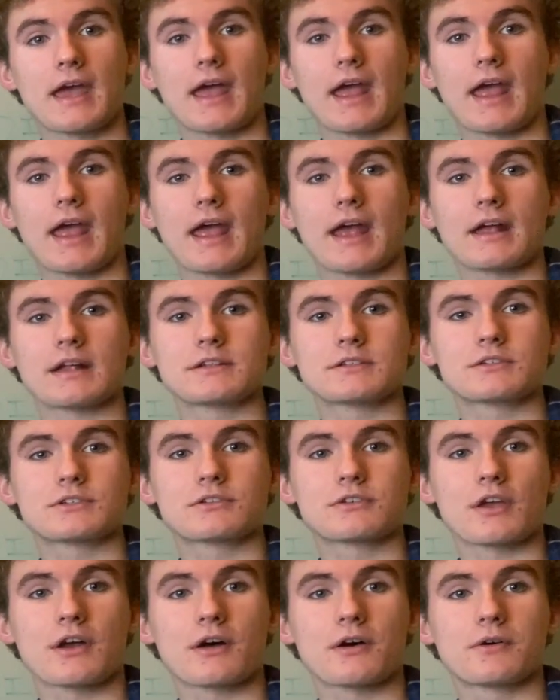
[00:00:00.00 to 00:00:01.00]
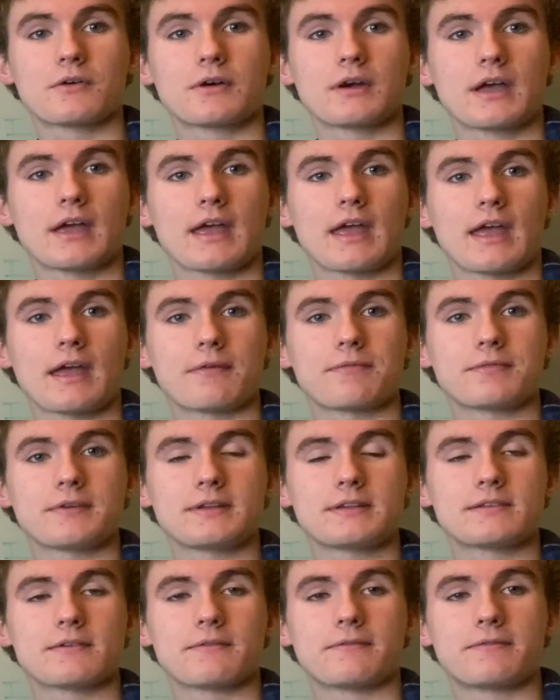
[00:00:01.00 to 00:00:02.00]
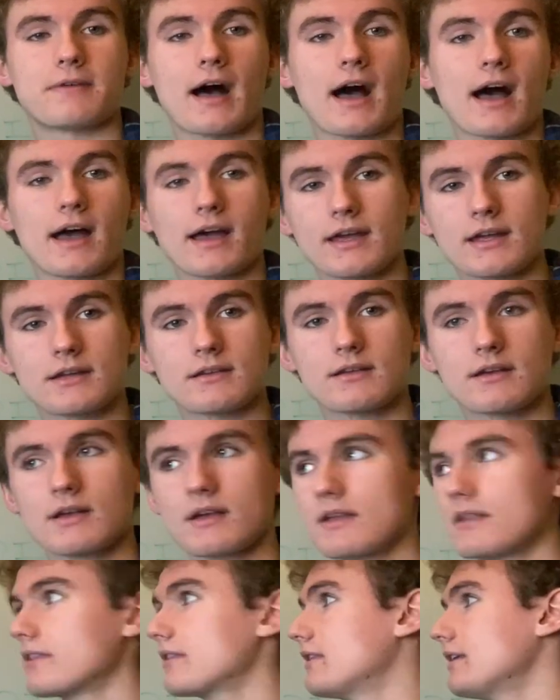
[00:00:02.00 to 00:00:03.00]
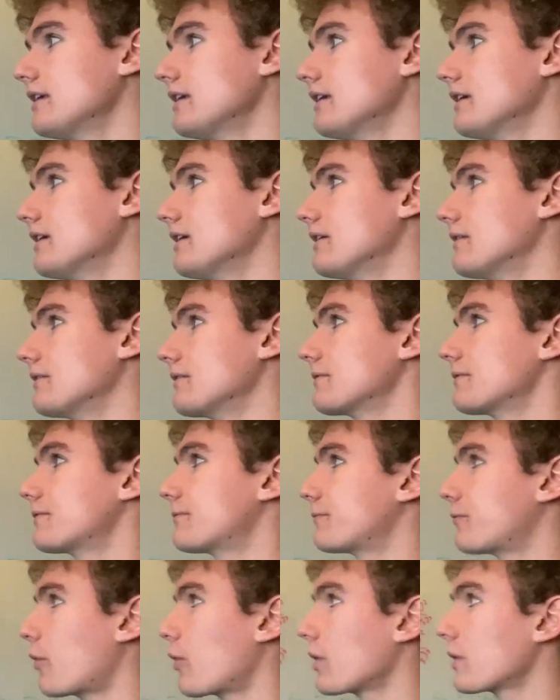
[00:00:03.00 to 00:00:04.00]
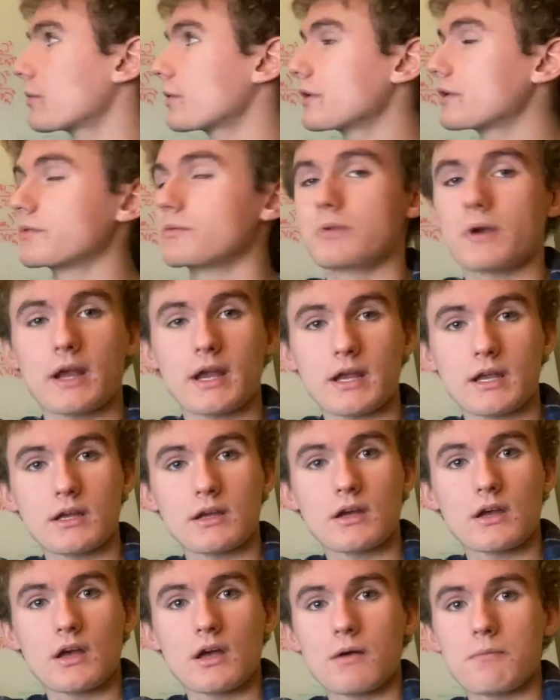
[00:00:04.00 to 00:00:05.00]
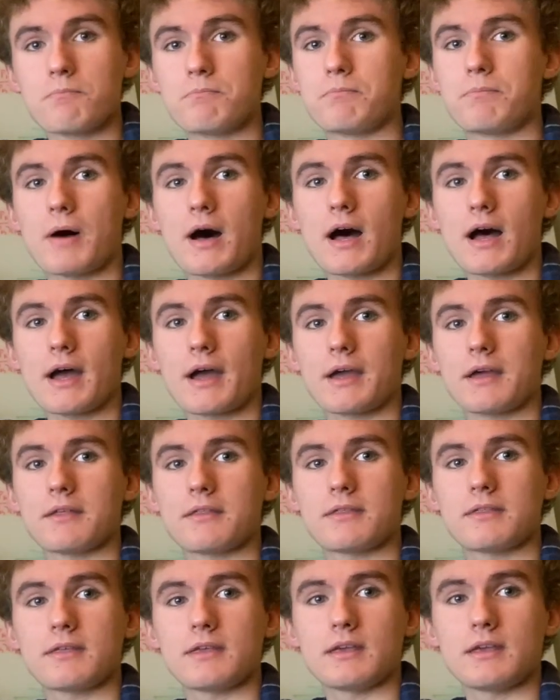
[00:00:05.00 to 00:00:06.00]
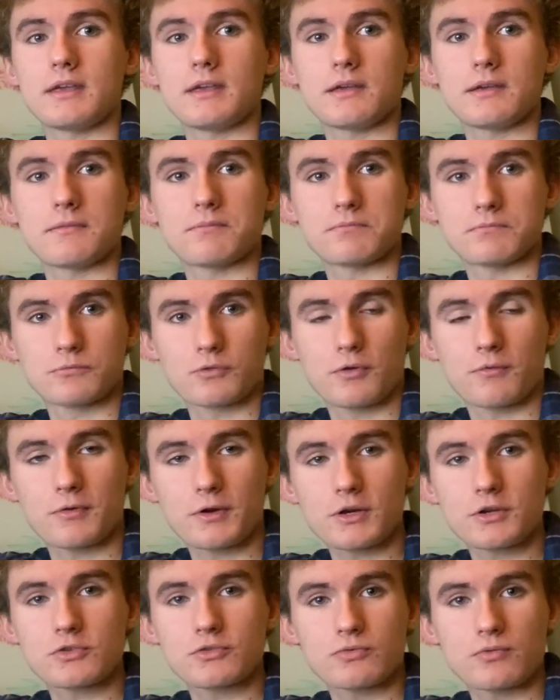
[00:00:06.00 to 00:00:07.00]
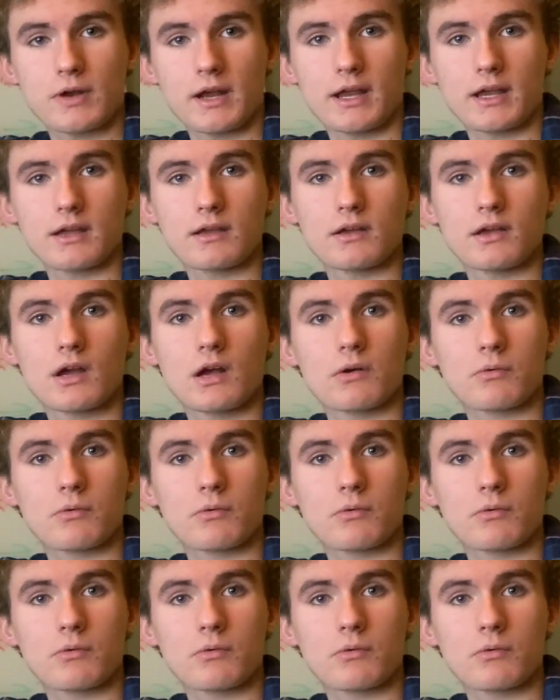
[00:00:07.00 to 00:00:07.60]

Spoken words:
And so if we divide the forward rate by the reverse rate,